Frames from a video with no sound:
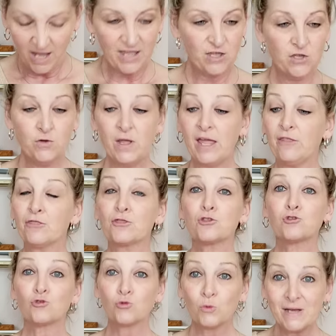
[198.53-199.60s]
you get
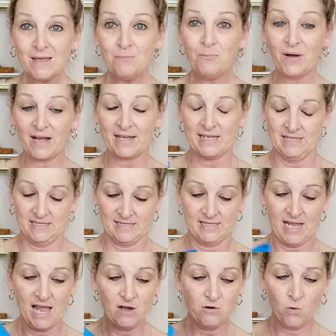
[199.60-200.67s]
three buckets.
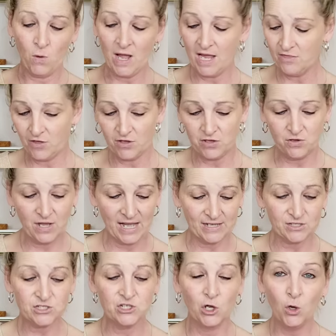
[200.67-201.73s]
I don't know why I thought you got
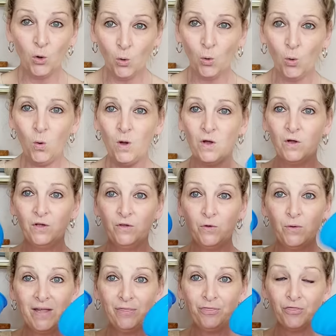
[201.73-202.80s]
two. You
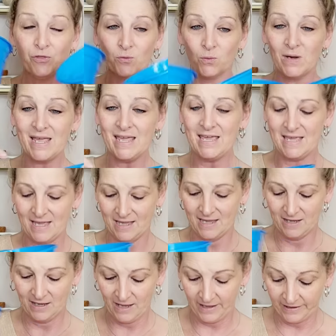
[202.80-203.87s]
get three.
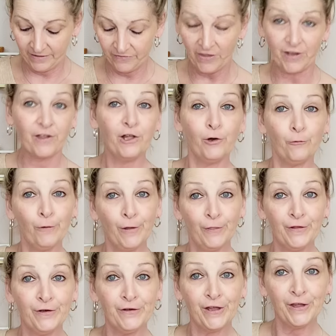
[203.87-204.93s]
I guess I could have read
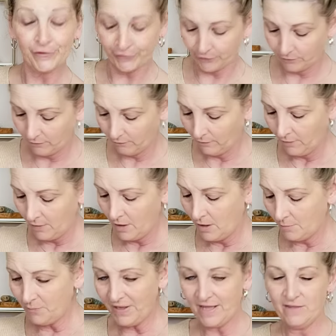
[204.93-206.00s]
the ticket.
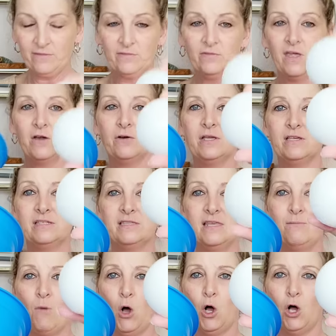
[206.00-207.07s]
But there is the
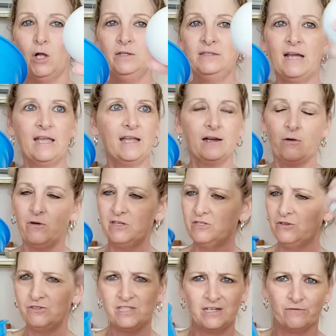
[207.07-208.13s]
ball. Now you can always
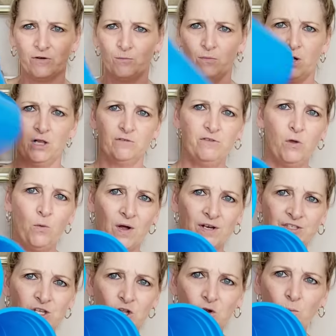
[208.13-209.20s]
use a different ball if you want
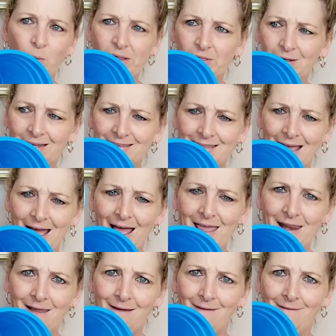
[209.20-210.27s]
to, but look at
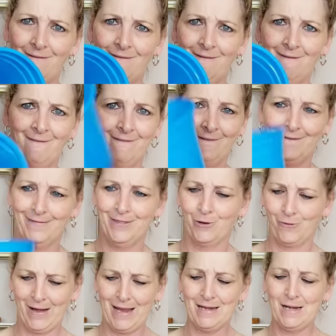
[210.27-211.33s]
that. The
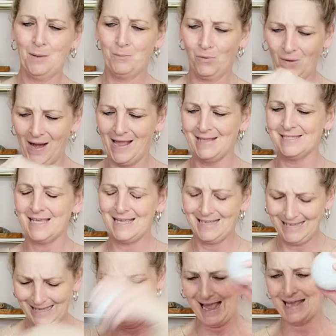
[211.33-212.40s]
grand prize
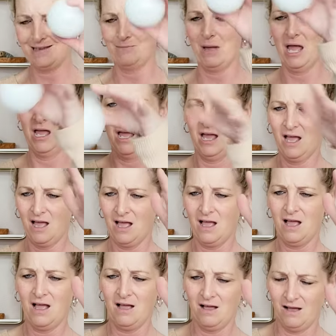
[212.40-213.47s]
game.
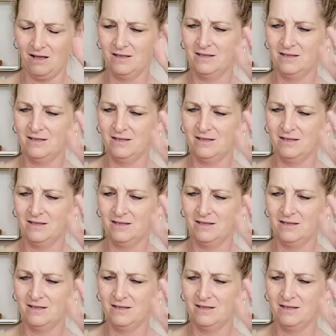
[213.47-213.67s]
Oh,